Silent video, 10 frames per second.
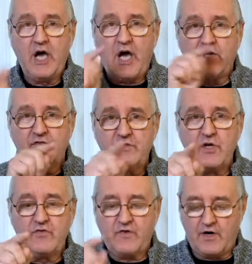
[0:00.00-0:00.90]
and a
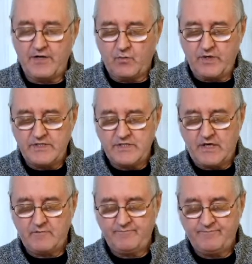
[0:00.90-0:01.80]
viewfinder
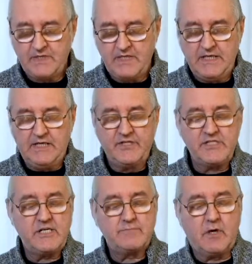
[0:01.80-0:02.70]
window.
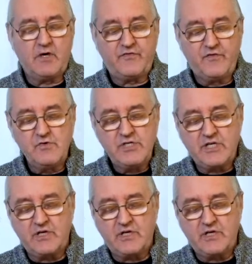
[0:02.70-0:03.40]
This is my Fujica